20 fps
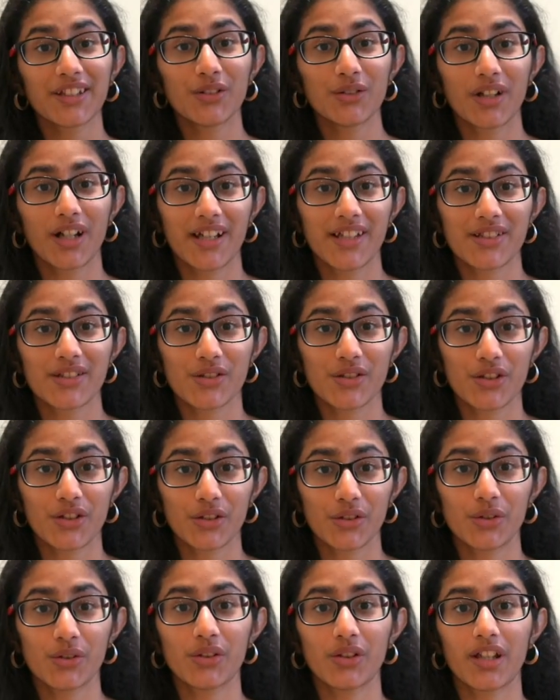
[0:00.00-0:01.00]
you guys could
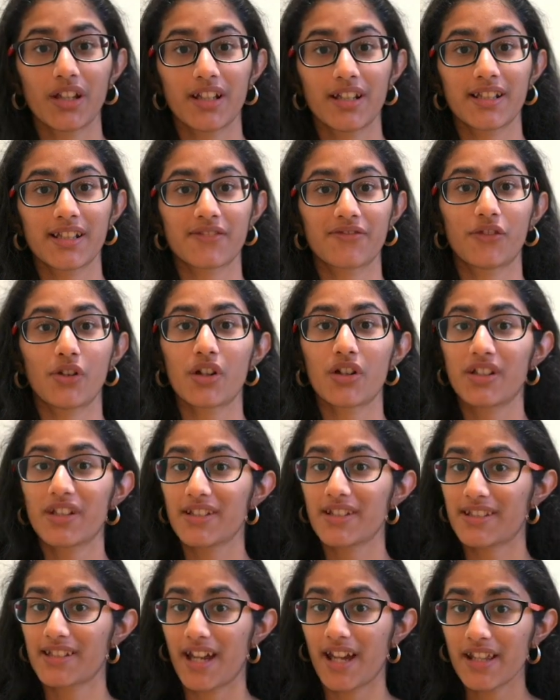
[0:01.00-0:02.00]
do is for
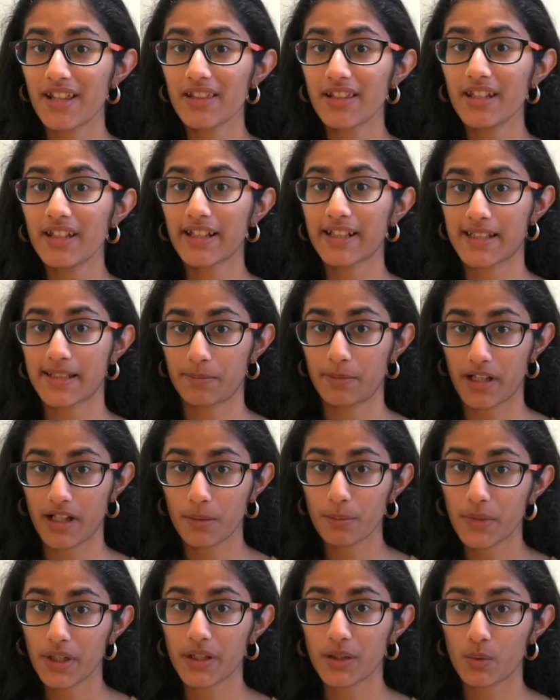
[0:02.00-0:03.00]
design the
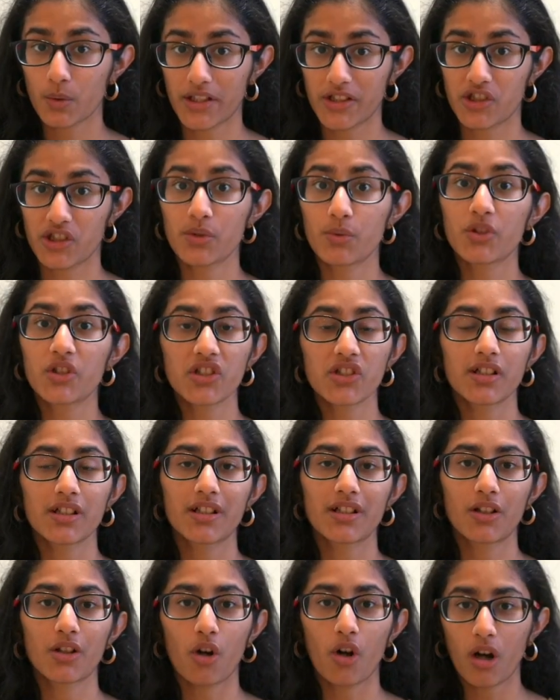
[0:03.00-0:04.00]
experiment questions which is
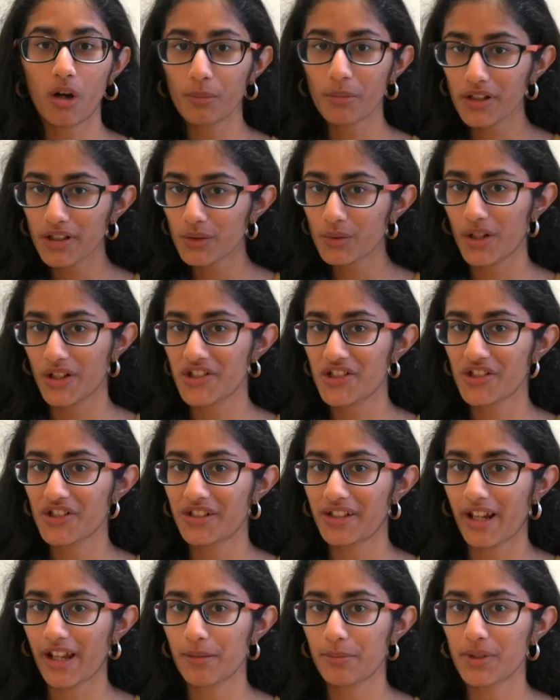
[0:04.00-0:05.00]
a common
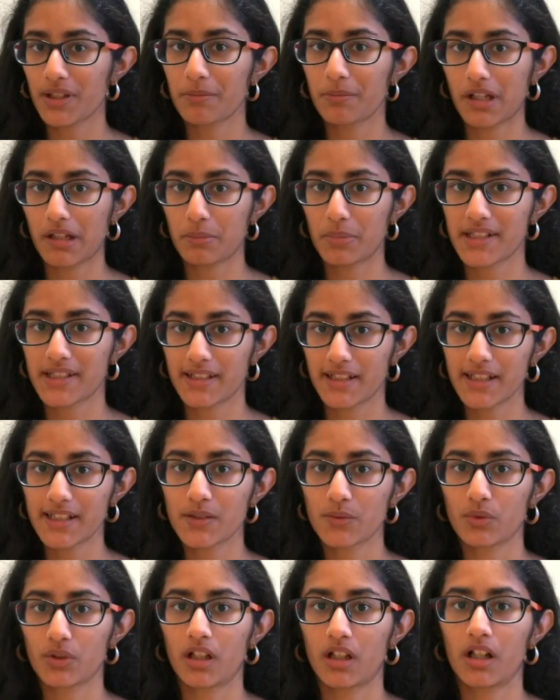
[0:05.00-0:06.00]
question type in paper
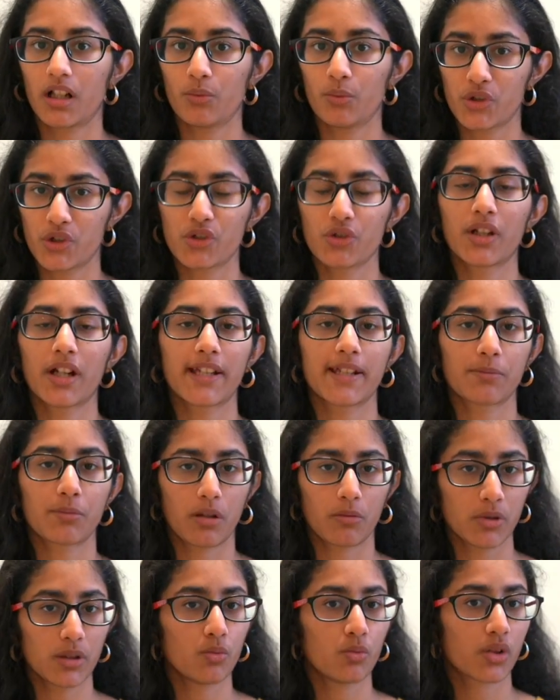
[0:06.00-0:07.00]
6 uh, which you guys
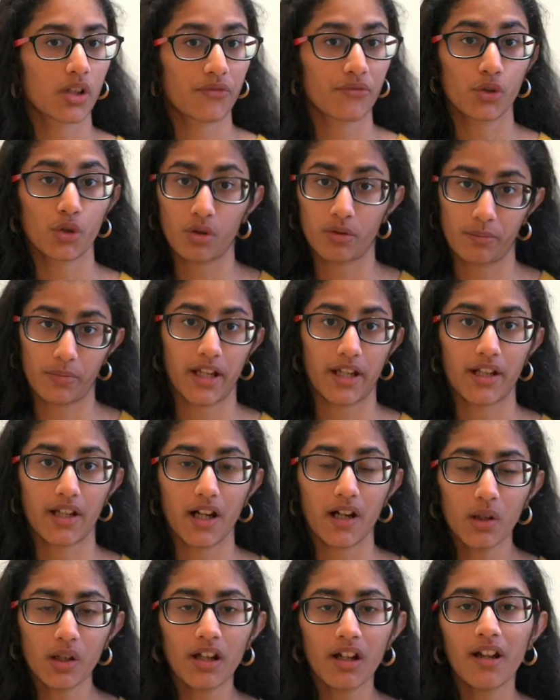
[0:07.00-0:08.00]
probably would have known by
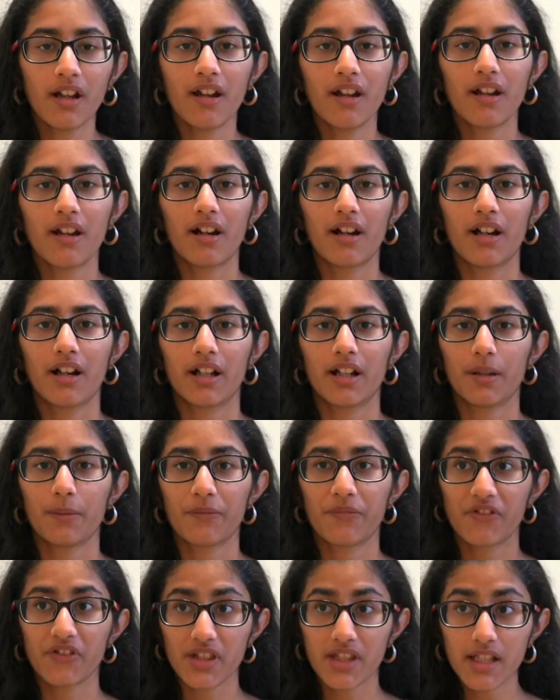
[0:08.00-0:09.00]
now.
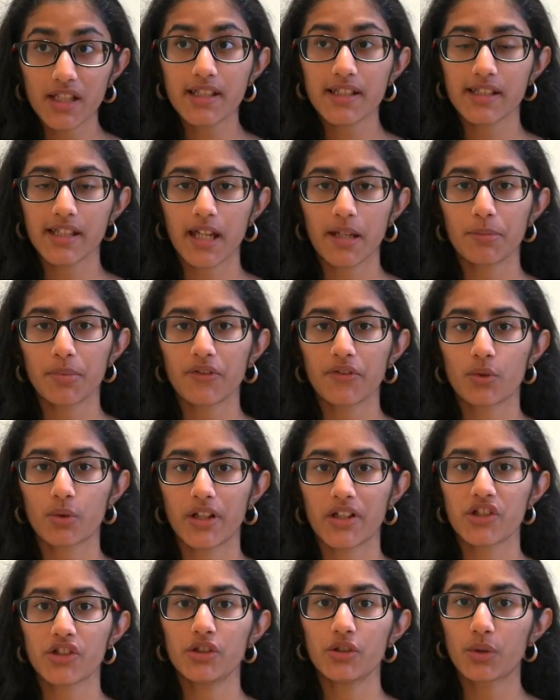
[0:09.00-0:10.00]
Um, for this type of
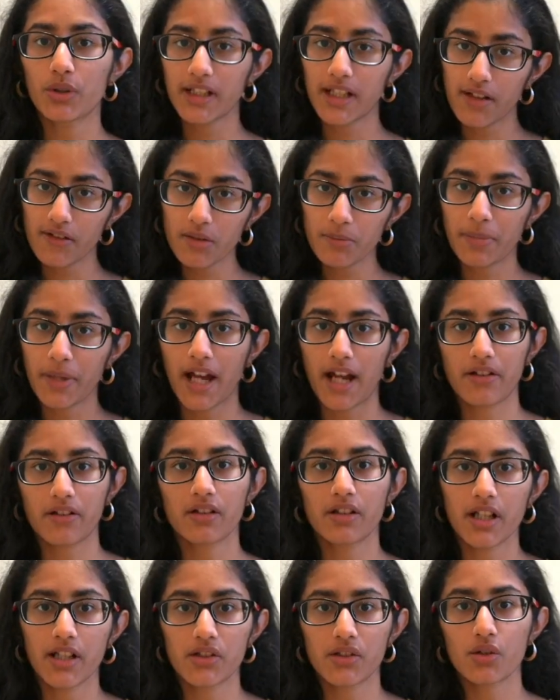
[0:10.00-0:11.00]
question you can have a
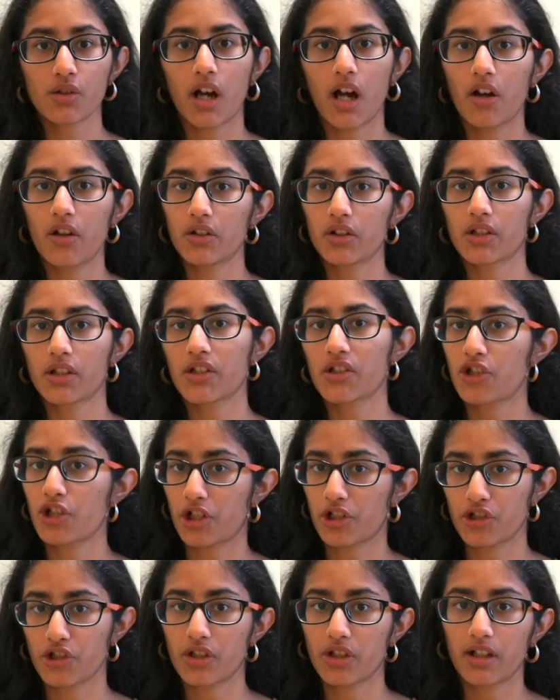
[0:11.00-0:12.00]
pattern as to how you're going to
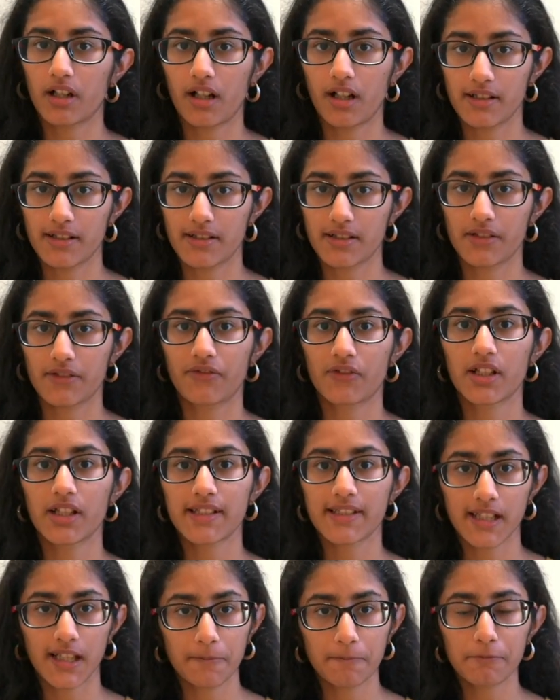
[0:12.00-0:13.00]
structure your answer. For
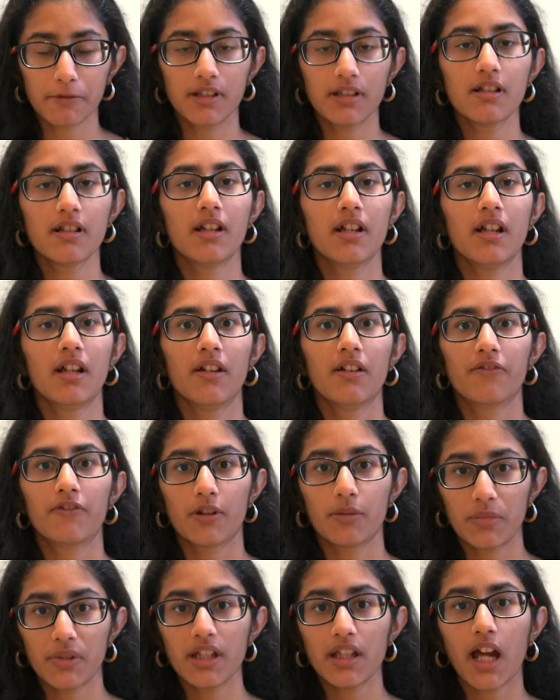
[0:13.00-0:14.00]
example,
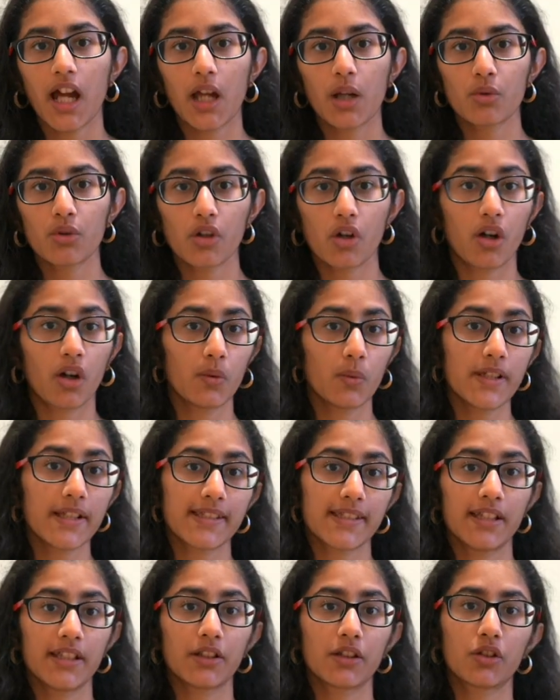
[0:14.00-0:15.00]
for me I would
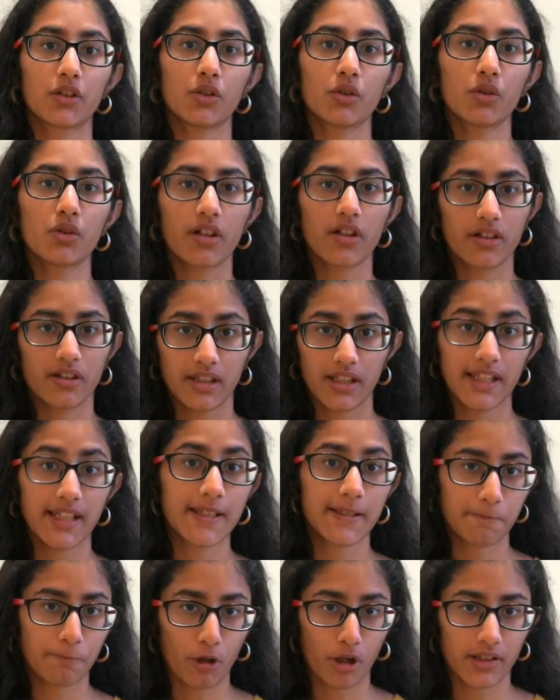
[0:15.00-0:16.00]
always include
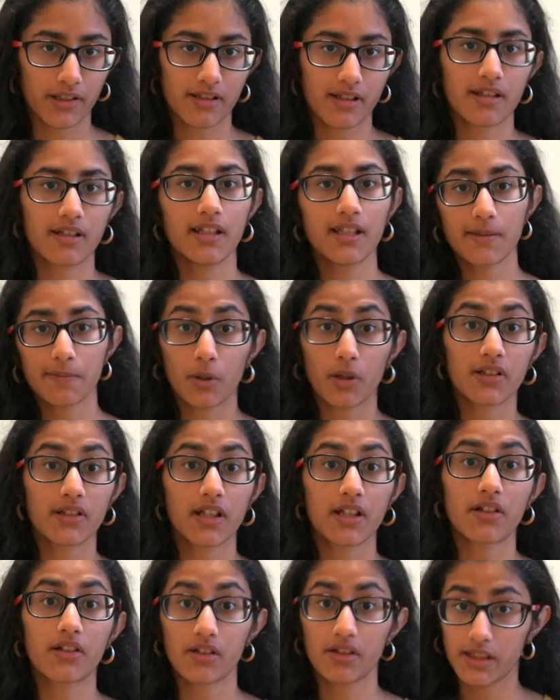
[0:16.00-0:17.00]
these points and these points
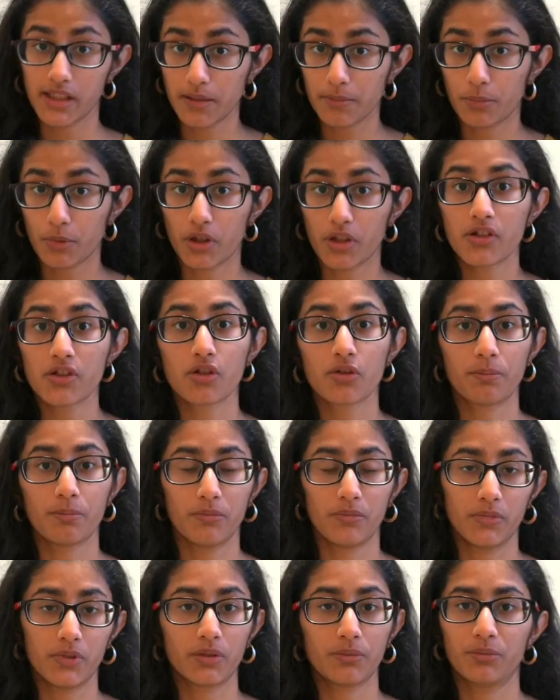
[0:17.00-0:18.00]
are really important so
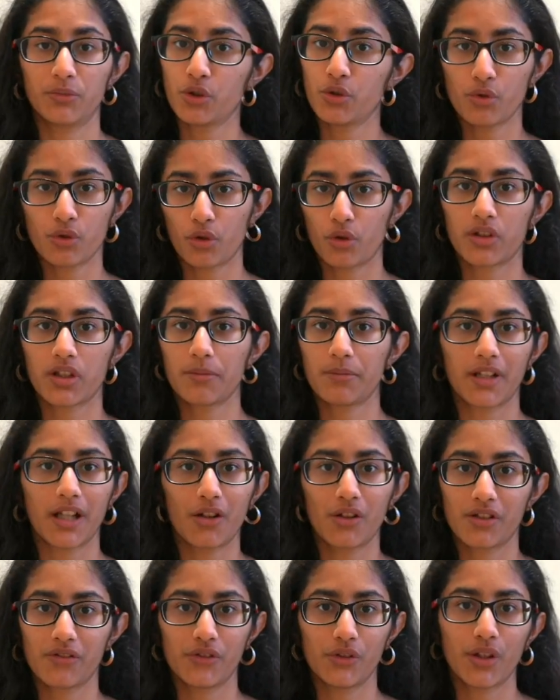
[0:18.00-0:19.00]
do note them
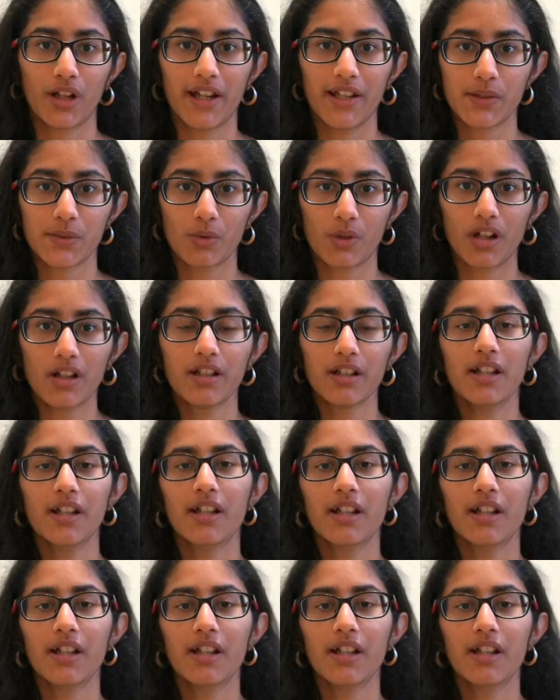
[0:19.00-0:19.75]
down if you guys want.